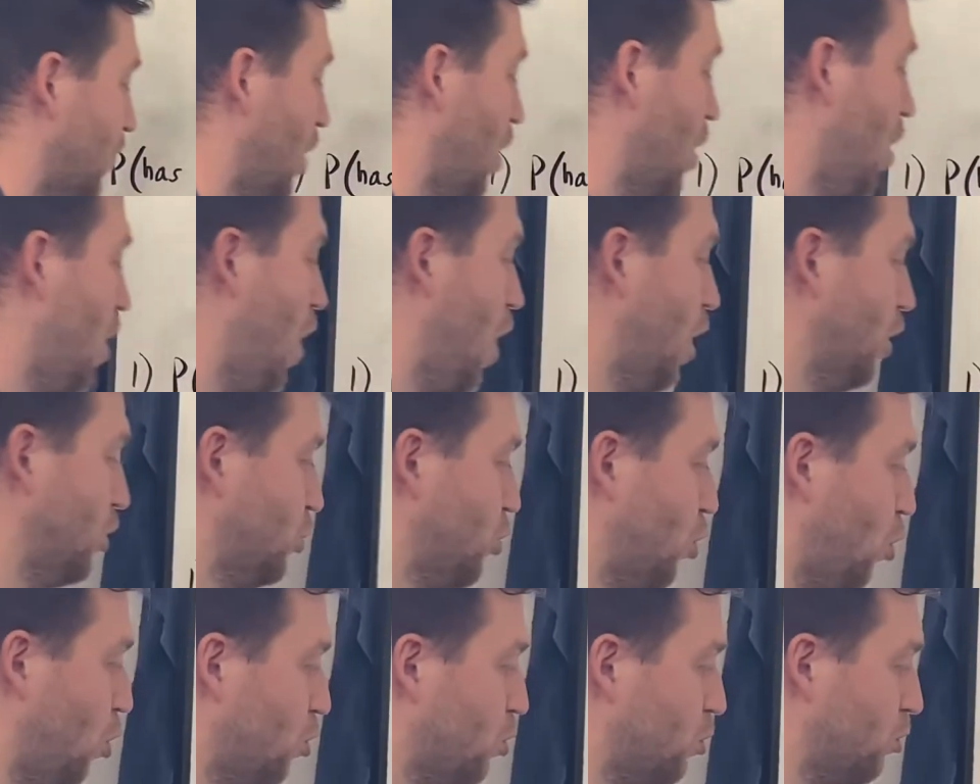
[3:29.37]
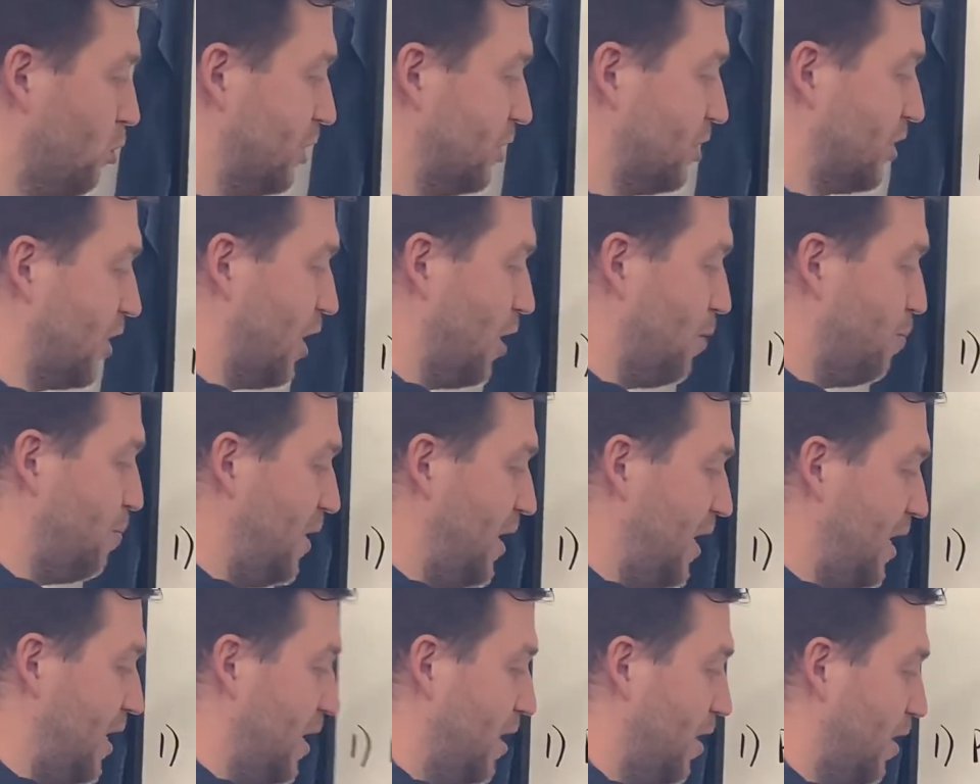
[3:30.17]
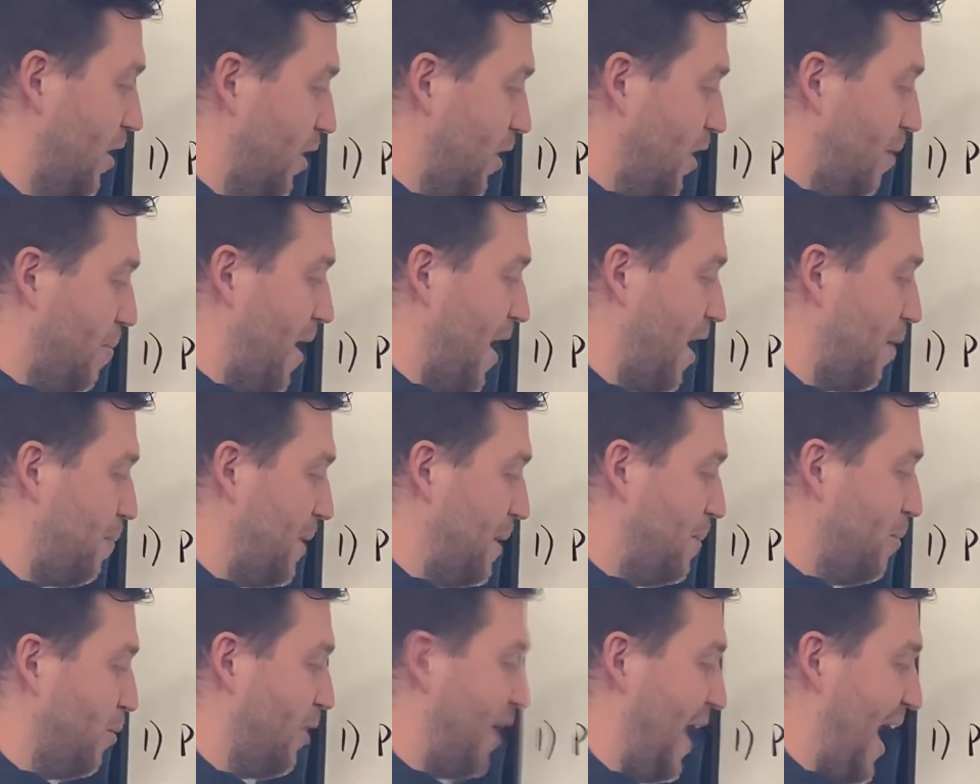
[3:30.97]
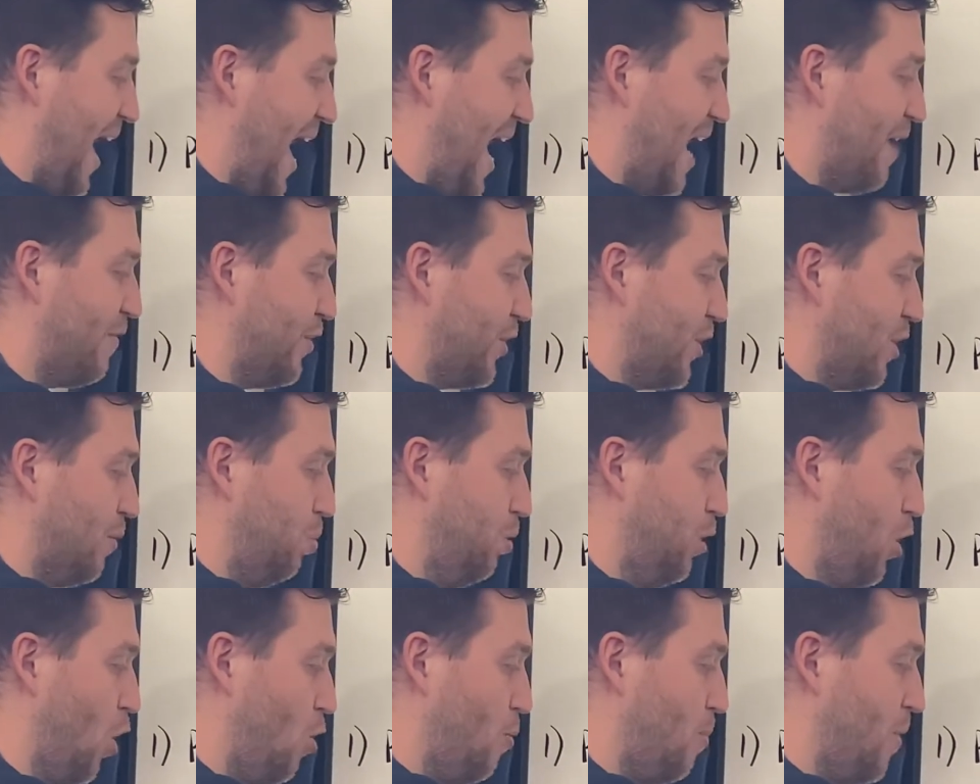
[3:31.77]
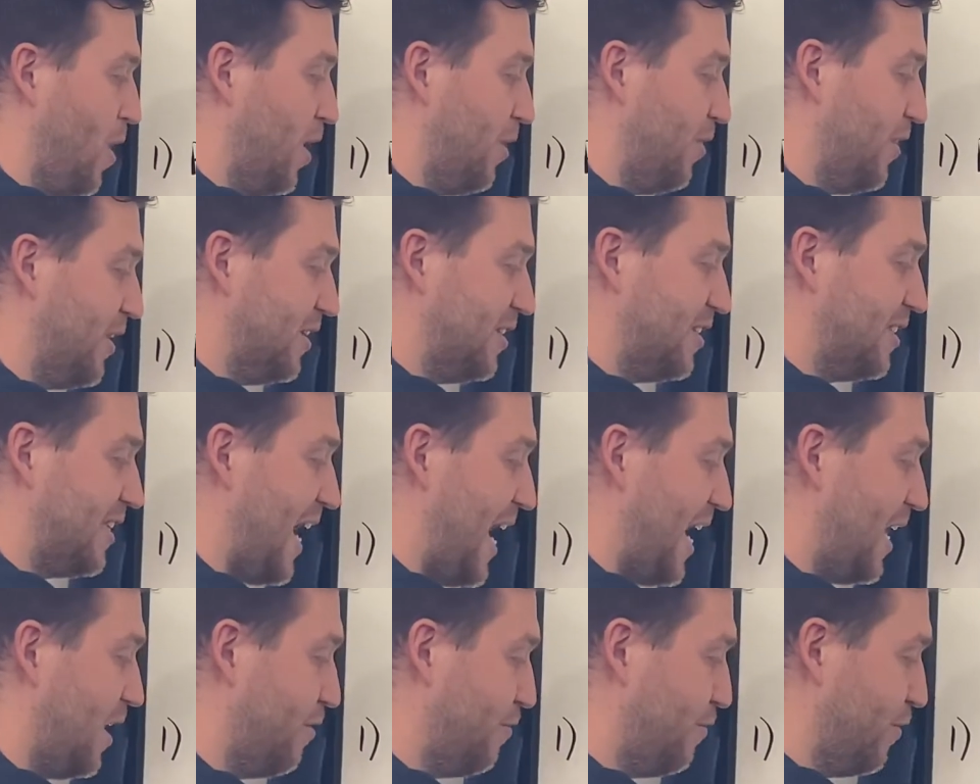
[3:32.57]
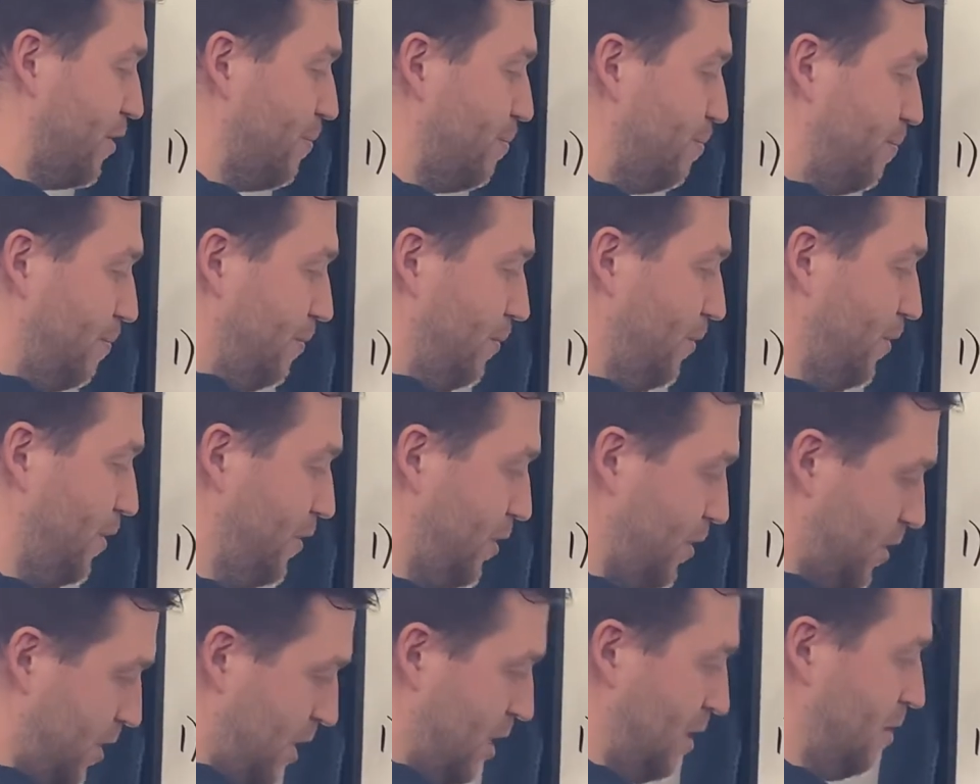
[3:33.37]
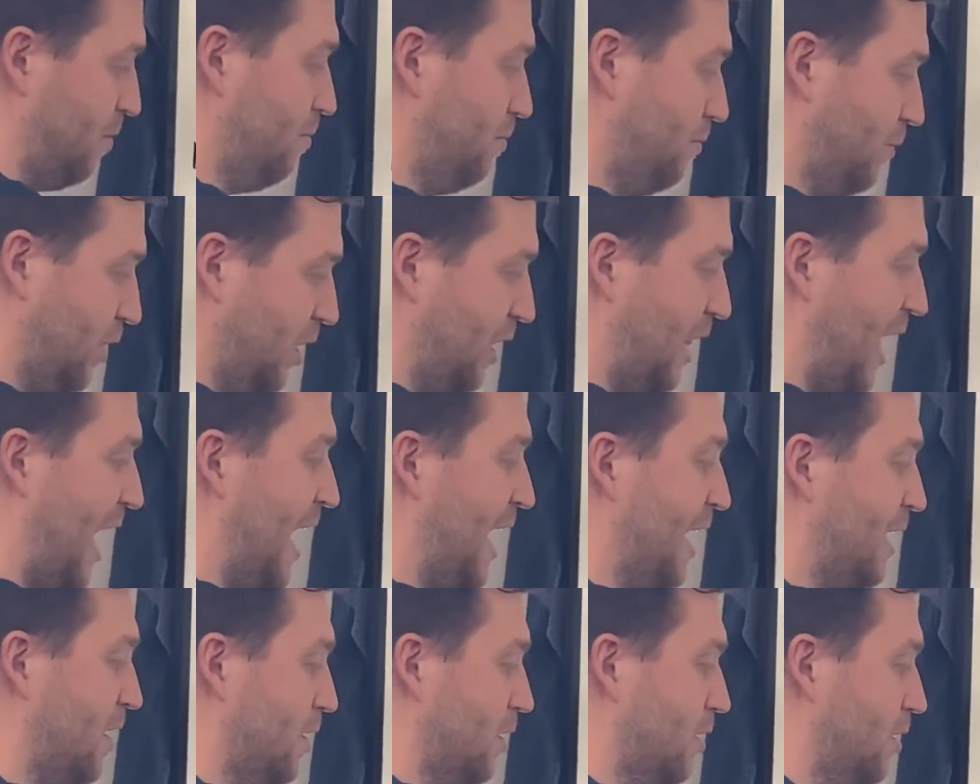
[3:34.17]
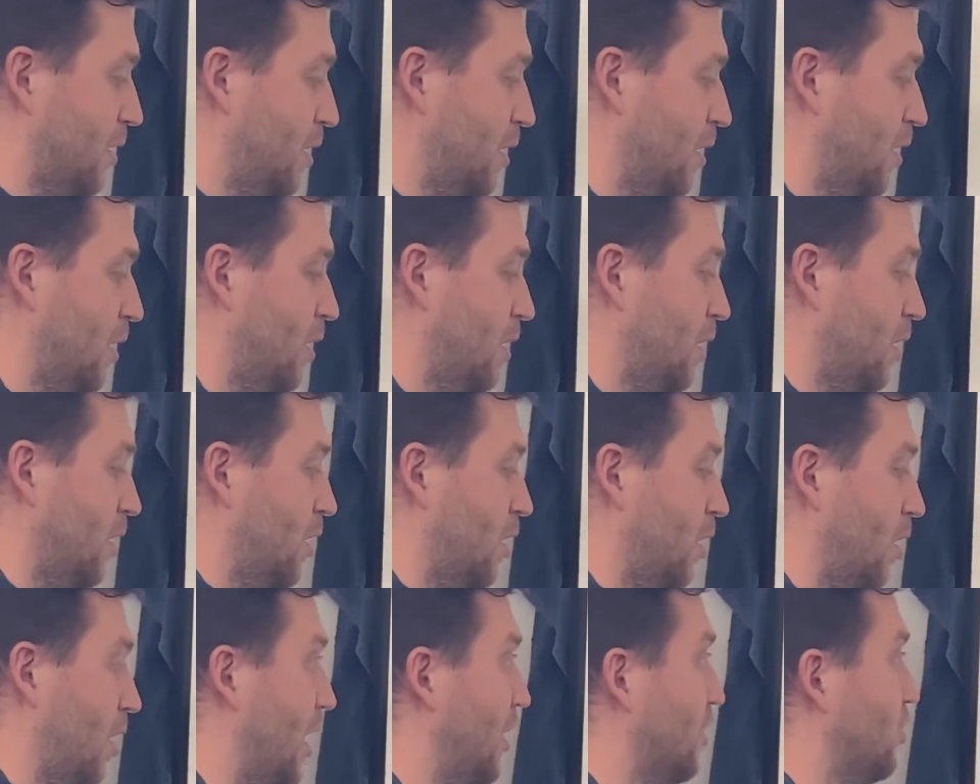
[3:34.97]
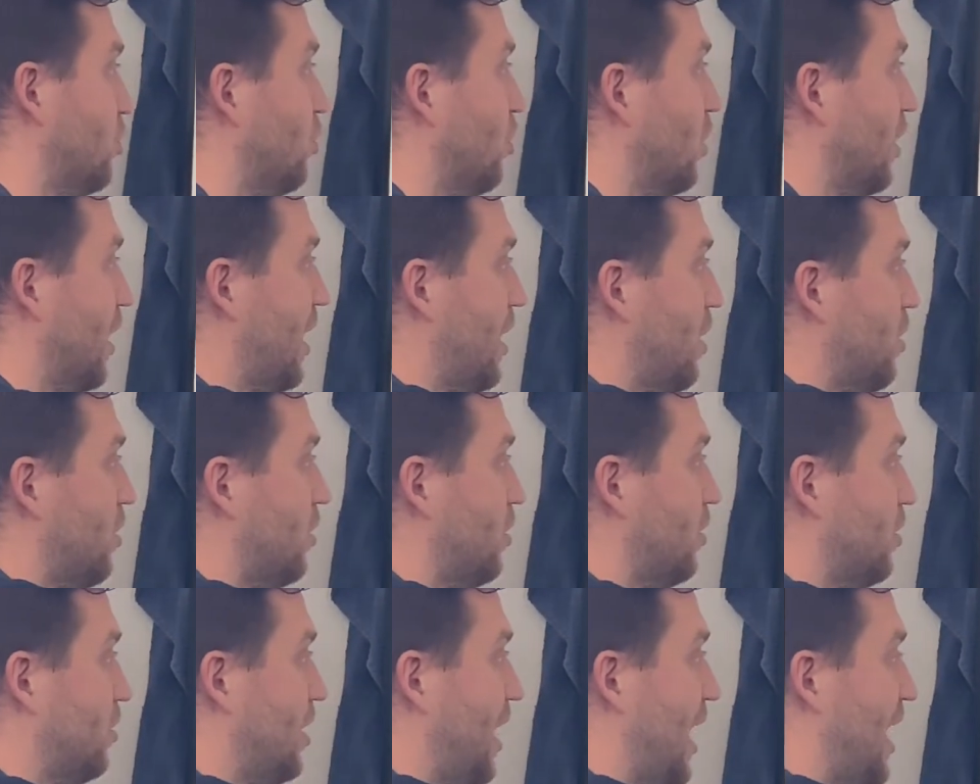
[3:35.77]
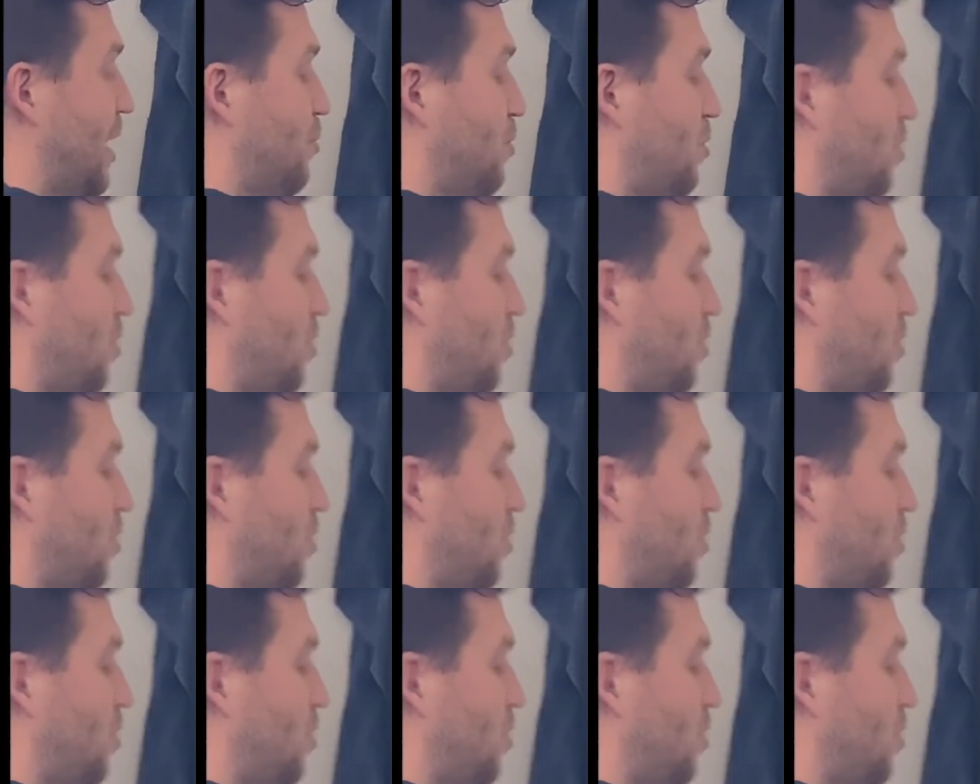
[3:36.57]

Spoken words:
Our total is going to be the amount of people that have a diploma, this side of the line. All right, so look at your table.